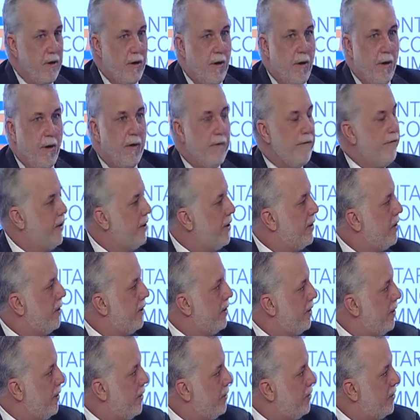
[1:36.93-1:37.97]
horrific
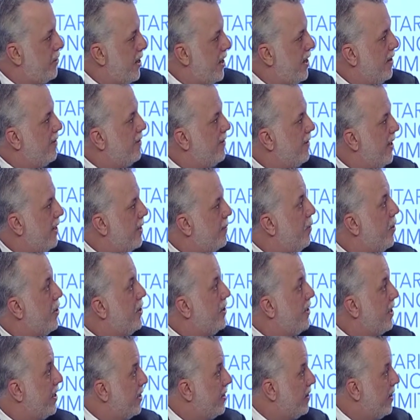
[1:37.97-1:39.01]
uh, days like
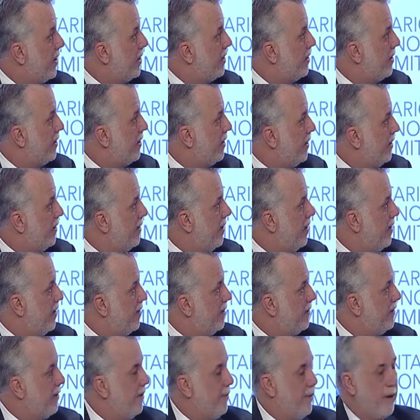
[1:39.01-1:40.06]
Polytechnic and, and,
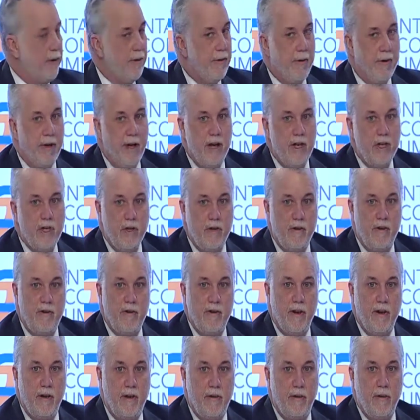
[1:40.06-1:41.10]
similar occasions.
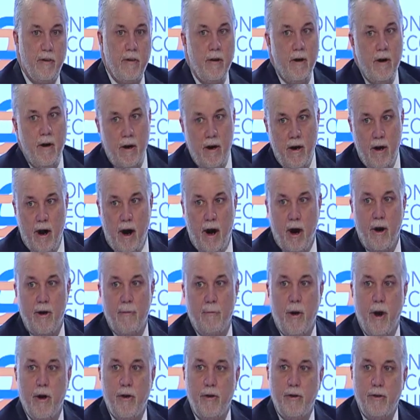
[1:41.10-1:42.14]
And our
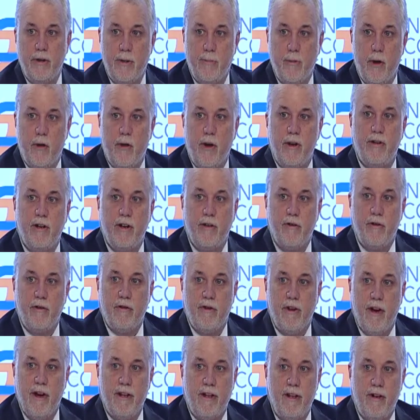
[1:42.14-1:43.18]
modern democratic
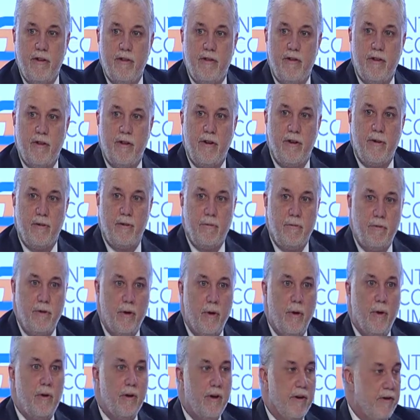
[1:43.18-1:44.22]
societies uh,
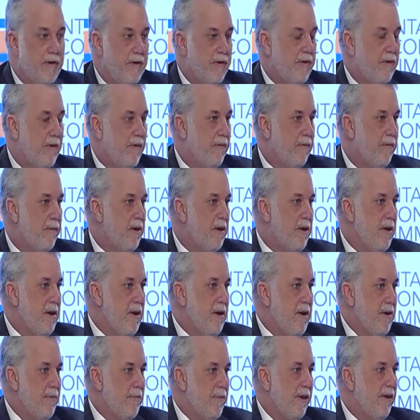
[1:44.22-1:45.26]
know this.
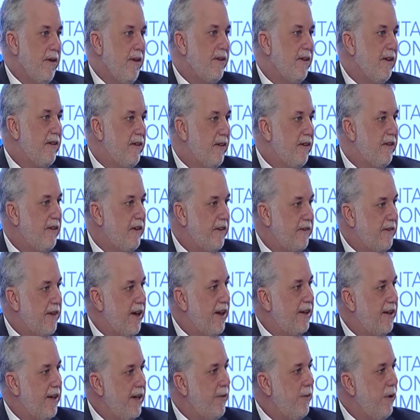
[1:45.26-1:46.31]
But this is
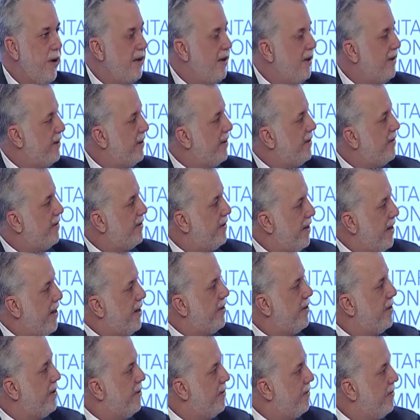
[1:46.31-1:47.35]
exactly what is at
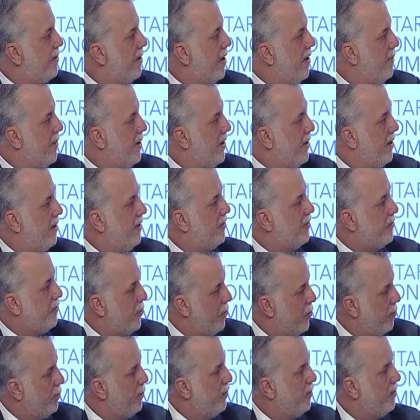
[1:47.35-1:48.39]
stake. I mean, these
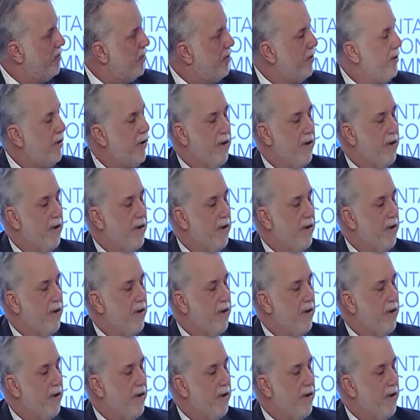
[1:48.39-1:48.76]
groups